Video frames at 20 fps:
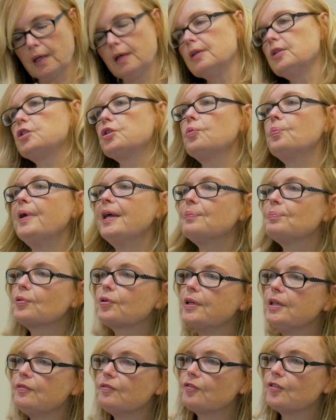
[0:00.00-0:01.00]
So
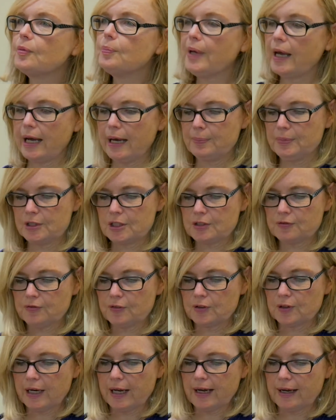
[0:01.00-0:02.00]
Manpreet from
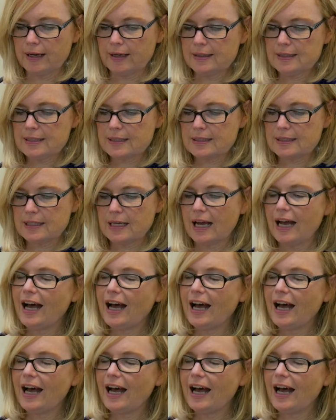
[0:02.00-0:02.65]
Abbotsford asks,